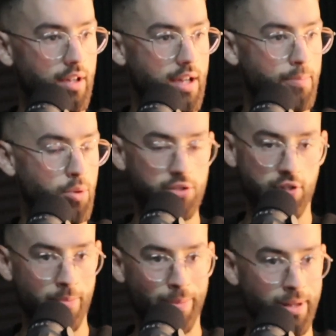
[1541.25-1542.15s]
But it's a
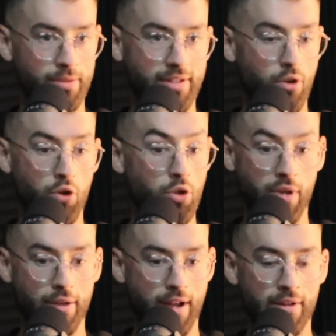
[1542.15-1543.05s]
complete other
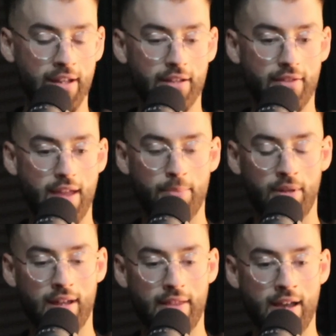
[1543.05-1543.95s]
way around. Like, they're
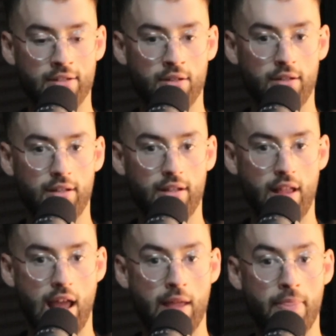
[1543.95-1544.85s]
built like that,
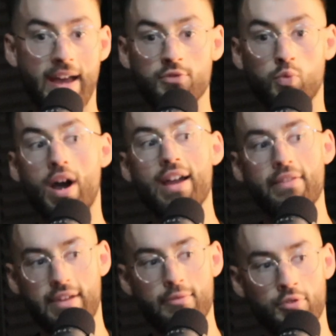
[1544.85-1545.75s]
and that's why
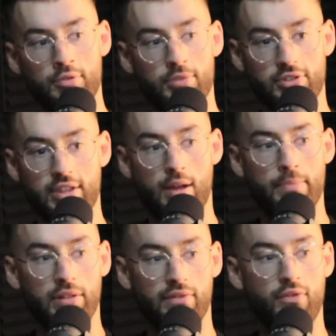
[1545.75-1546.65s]
they run, because they are
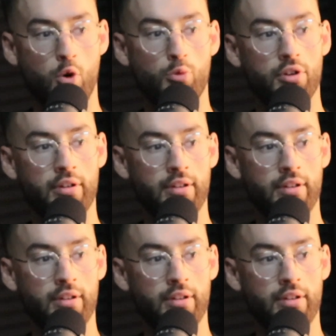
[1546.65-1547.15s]
built for running.